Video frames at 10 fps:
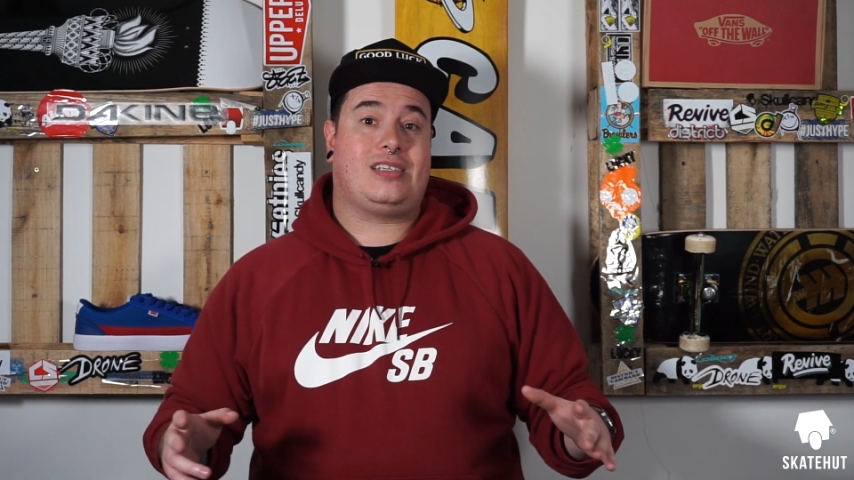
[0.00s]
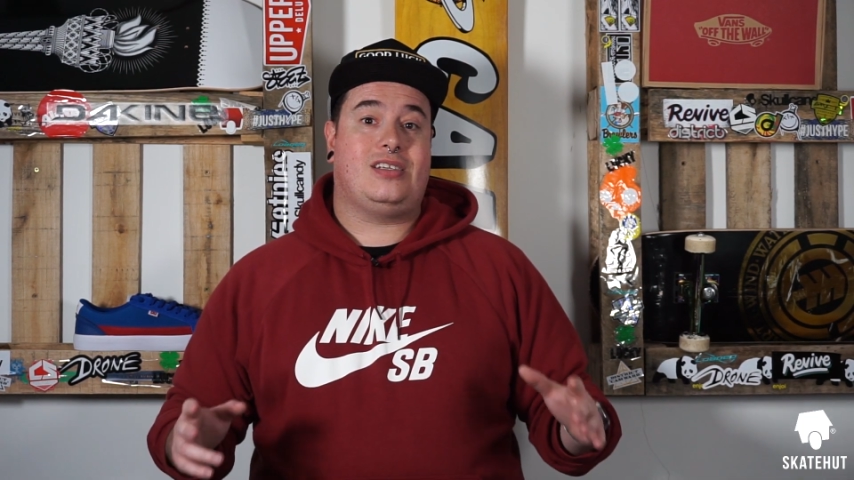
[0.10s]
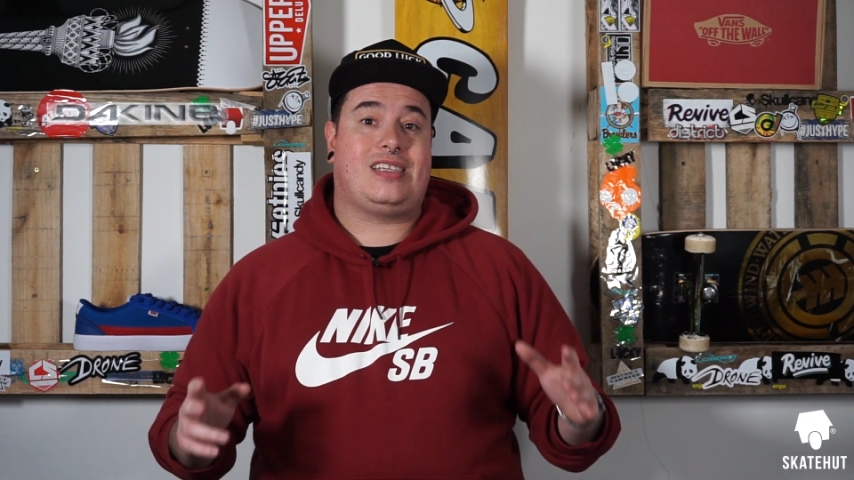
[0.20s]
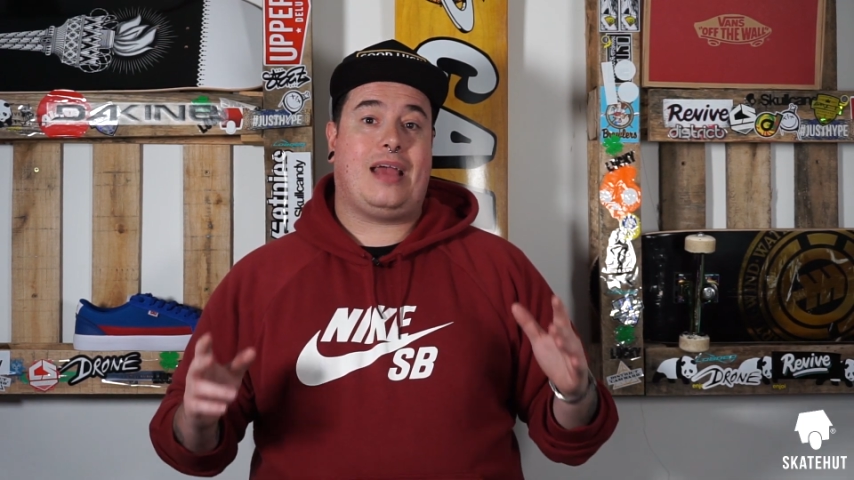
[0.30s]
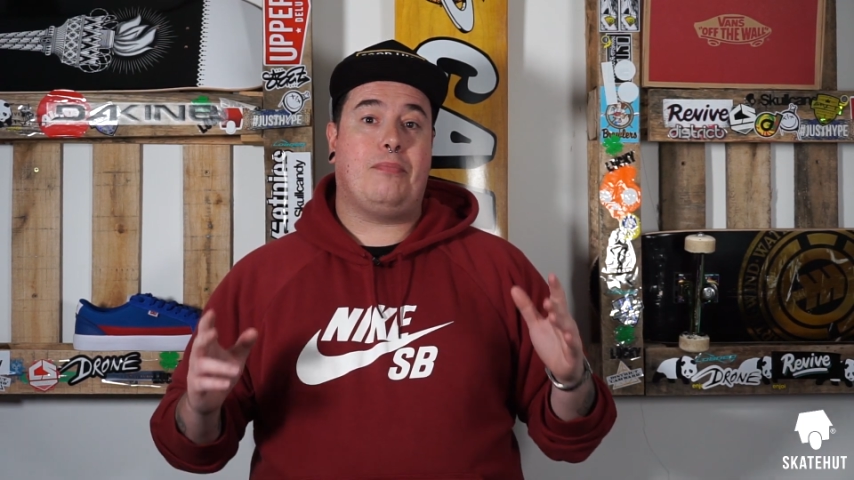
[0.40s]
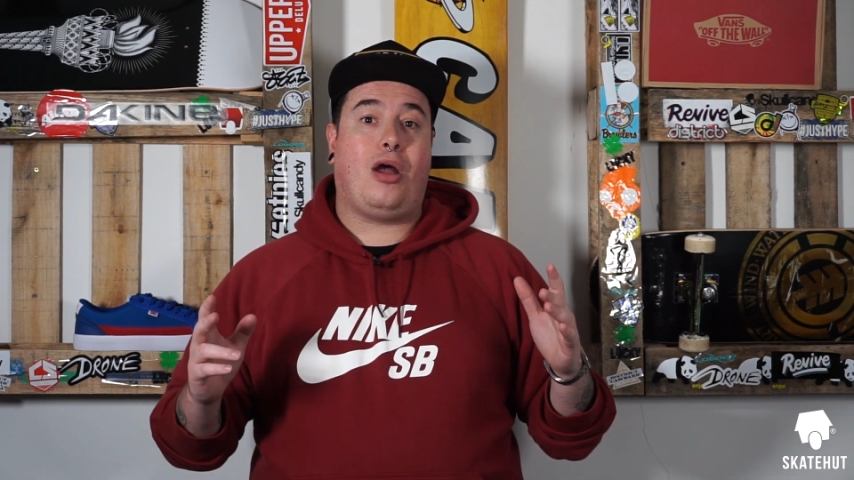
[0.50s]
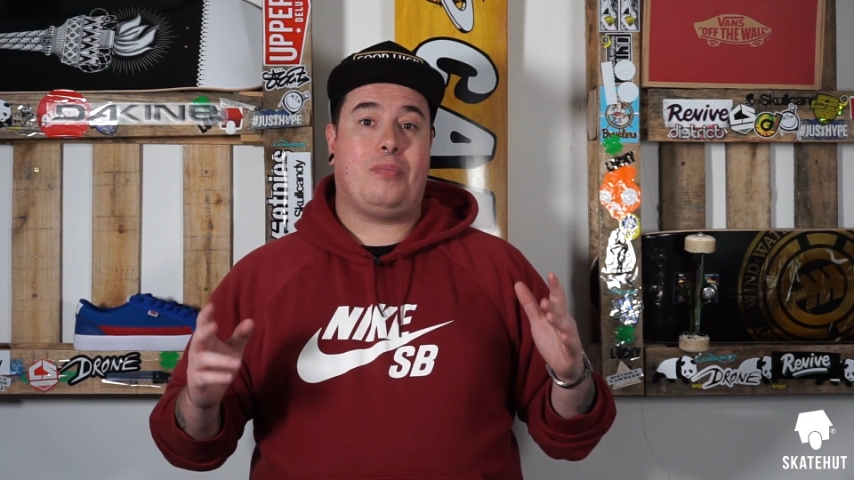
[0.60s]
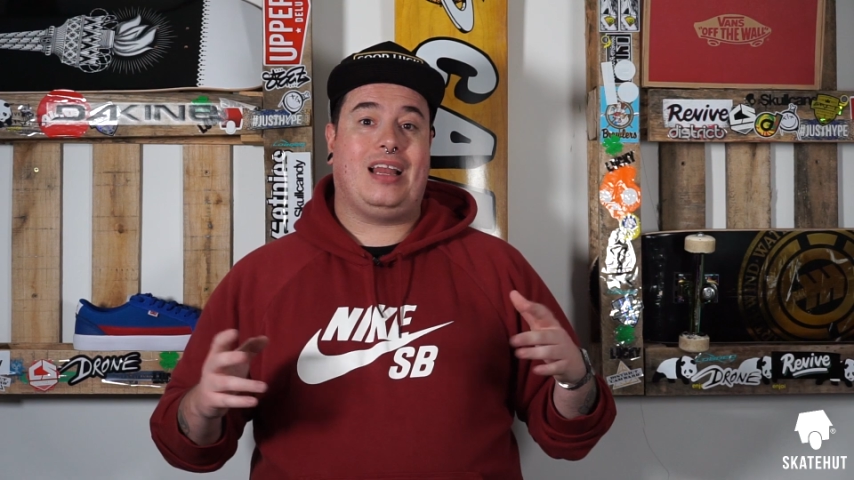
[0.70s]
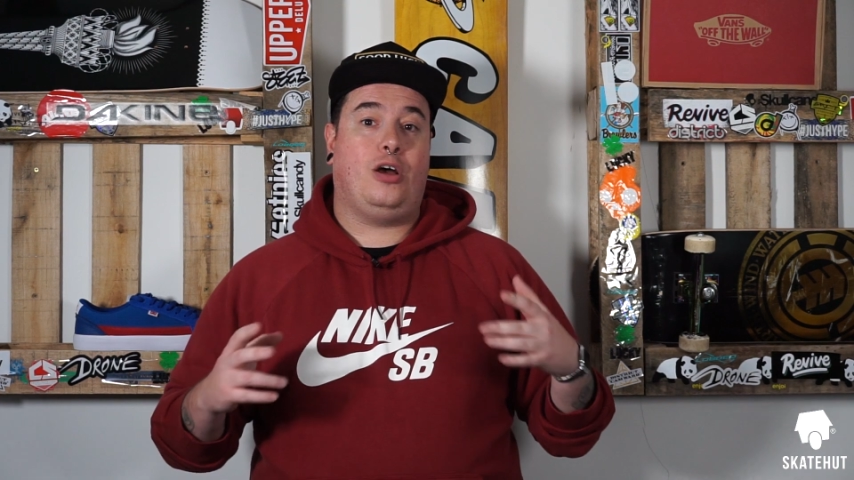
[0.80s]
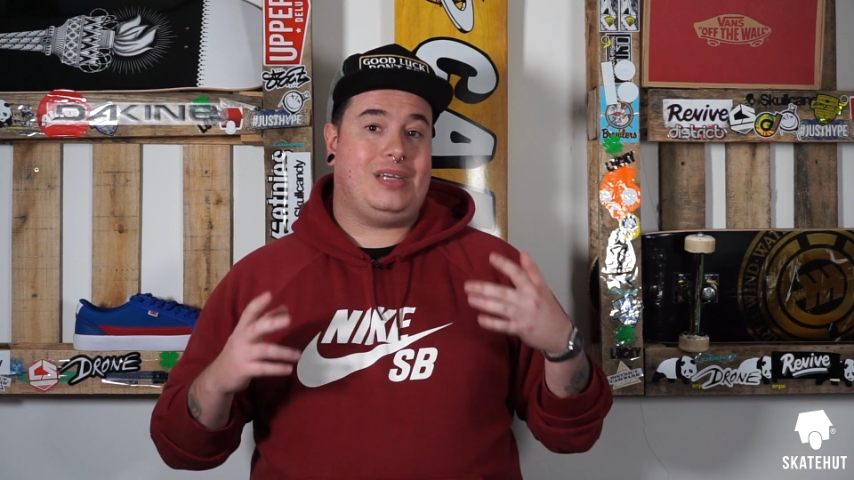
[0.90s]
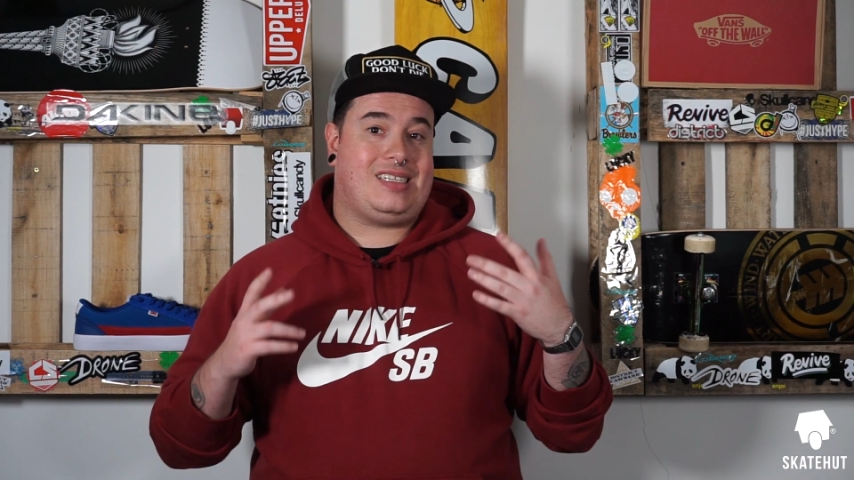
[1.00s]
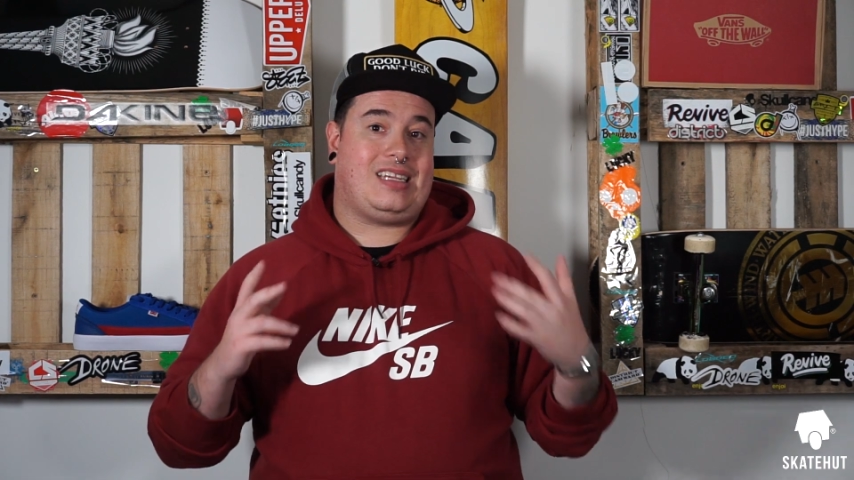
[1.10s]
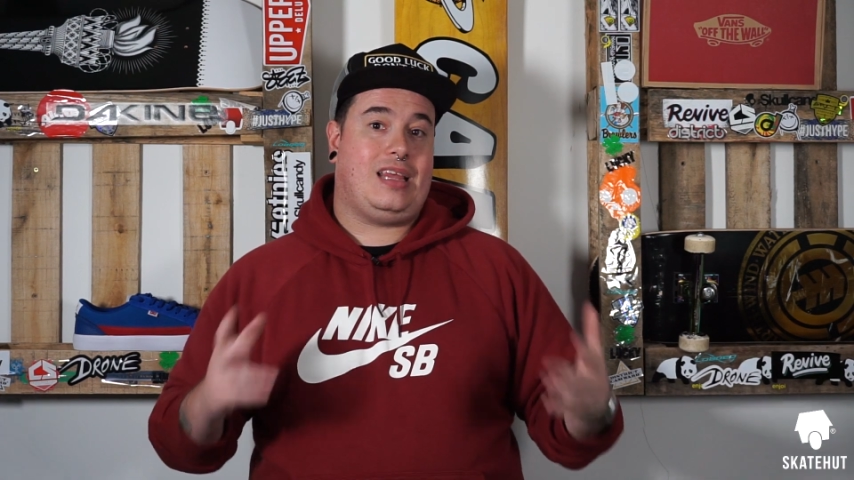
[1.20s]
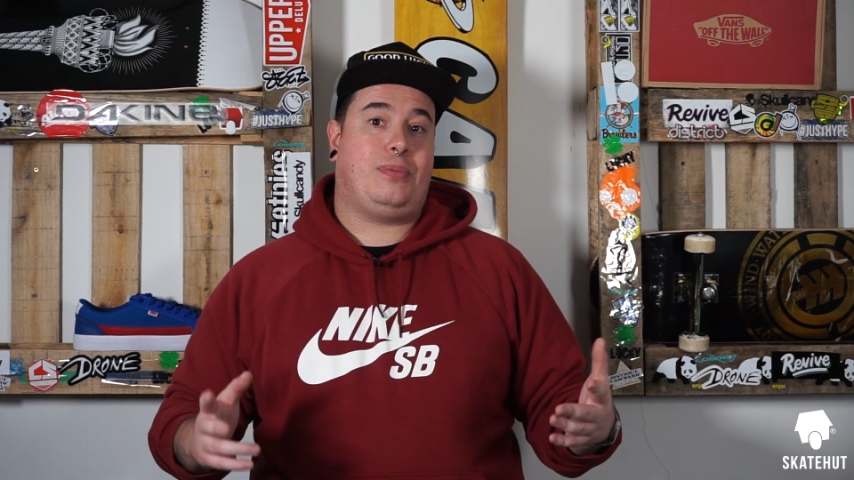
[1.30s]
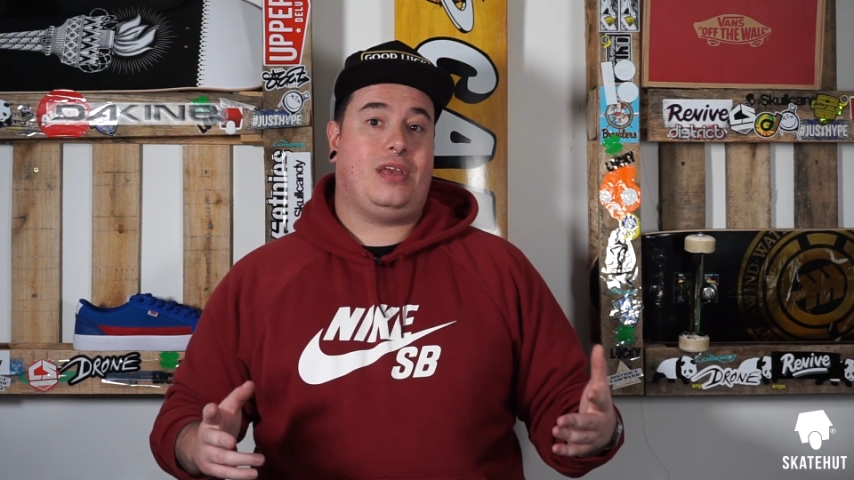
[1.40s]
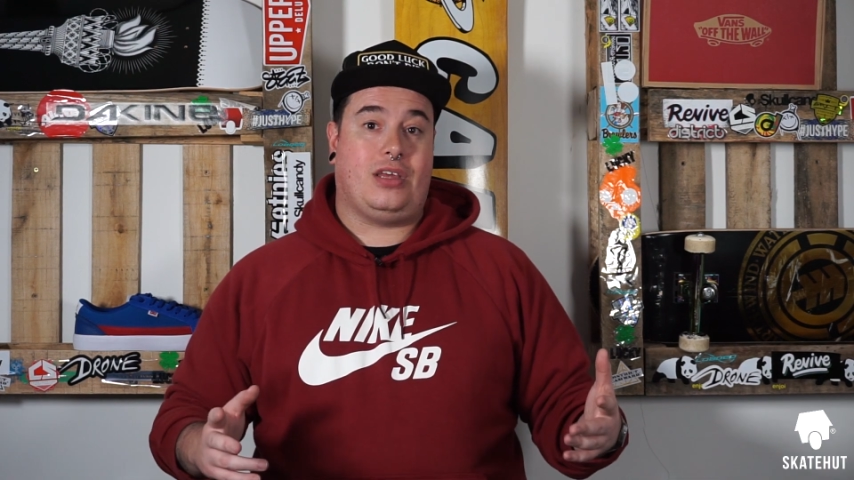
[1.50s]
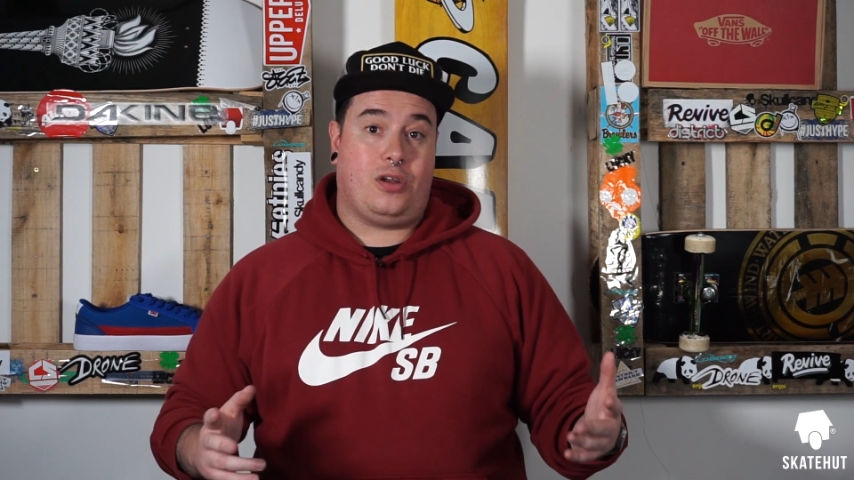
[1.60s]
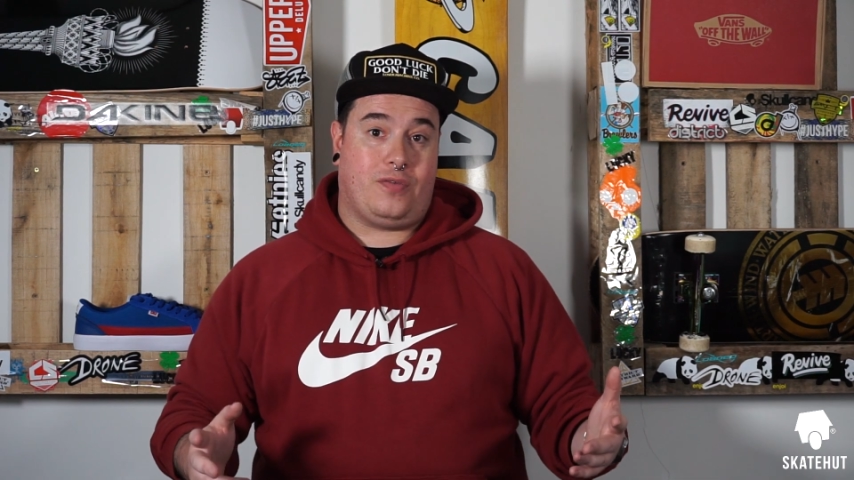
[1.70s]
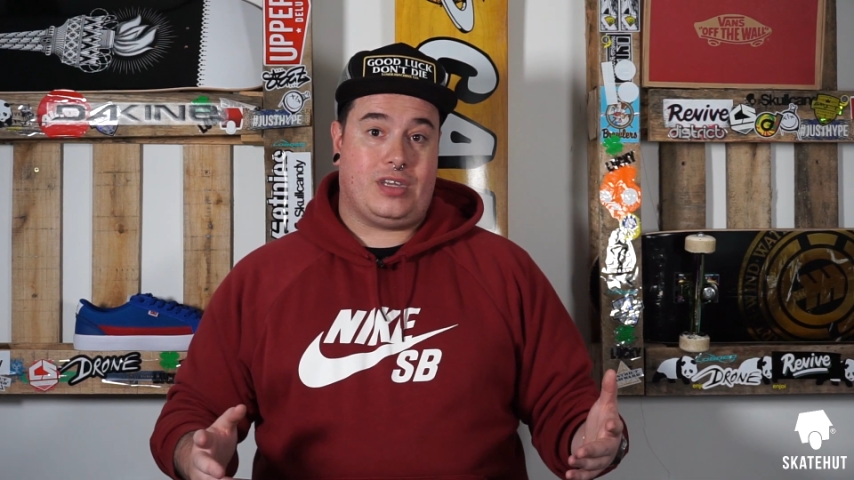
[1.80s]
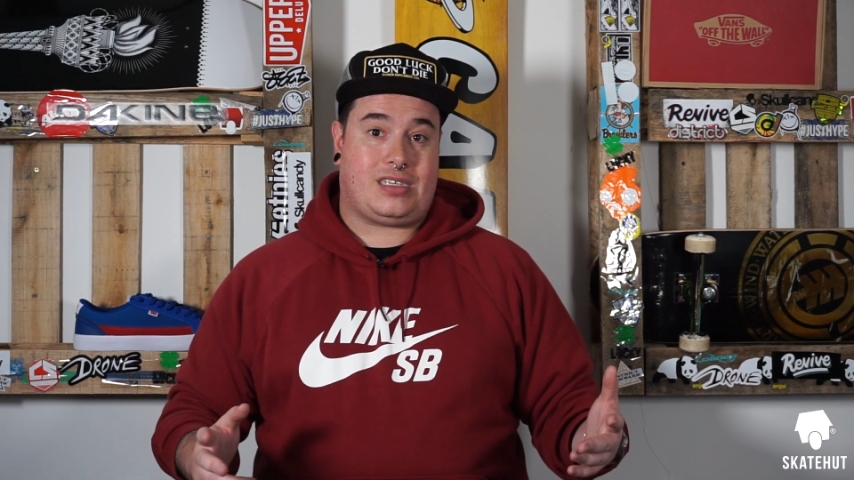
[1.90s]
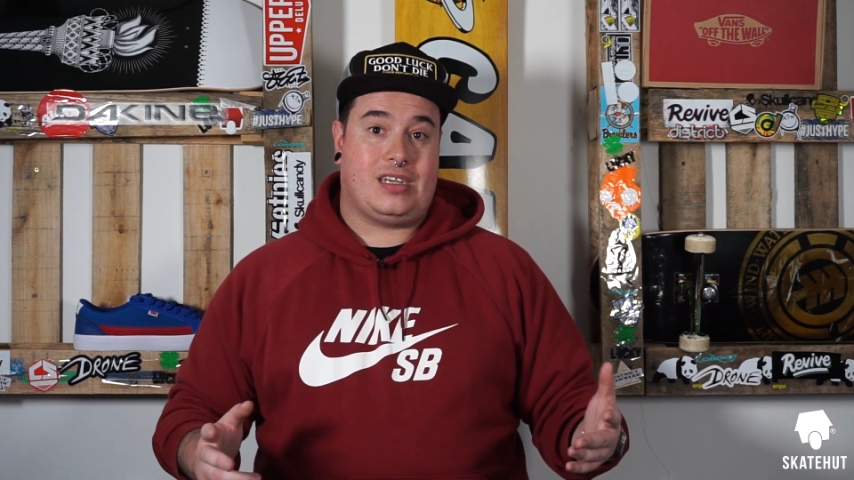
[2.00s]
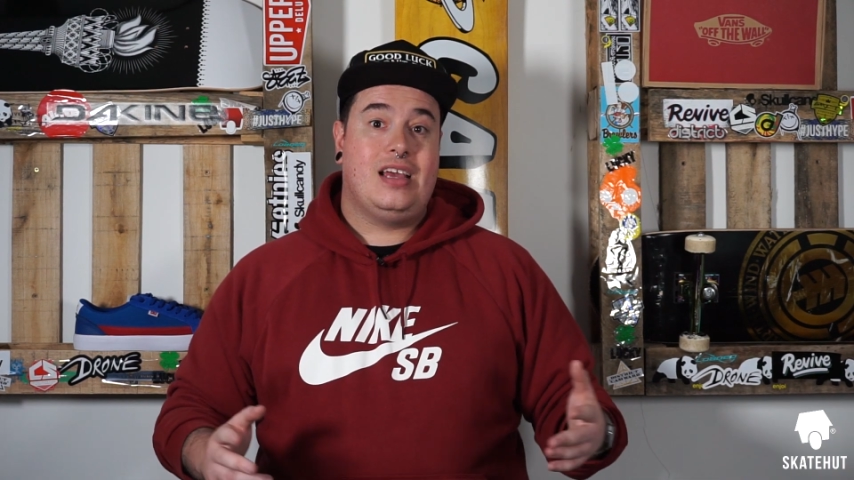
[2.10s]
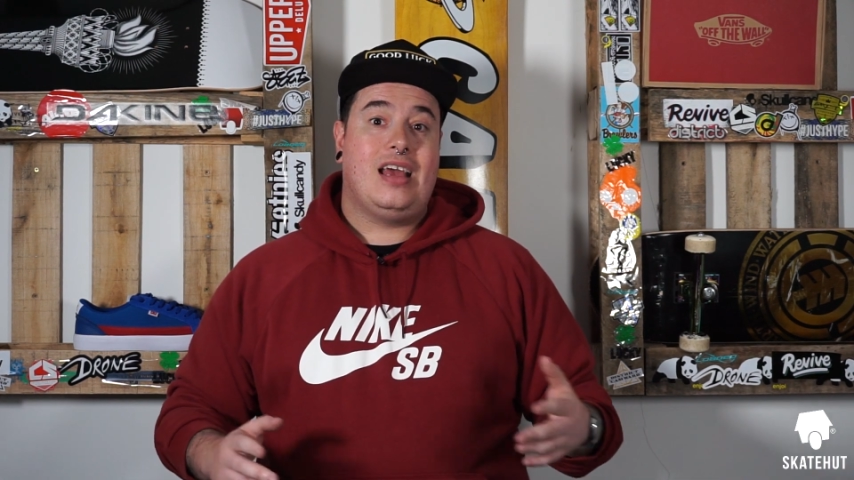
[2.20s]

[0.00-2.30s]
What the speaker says: because they might be a little bit slippier than others,